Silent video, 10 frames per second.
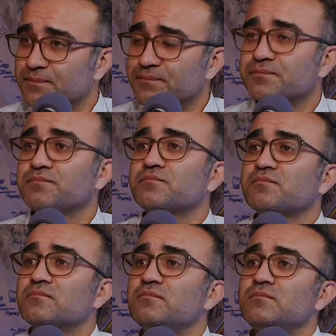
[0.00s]
Have you met
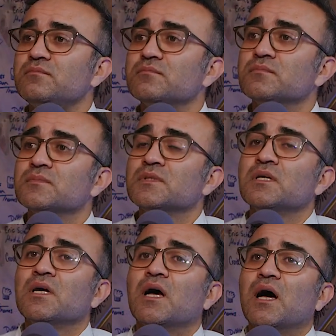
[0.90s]
Anwar yet?
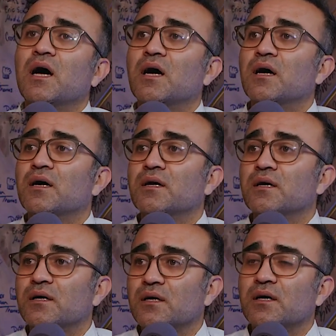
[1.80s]
You know
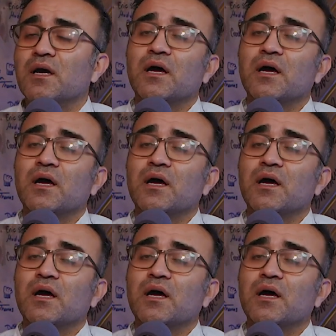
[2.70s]
Samira?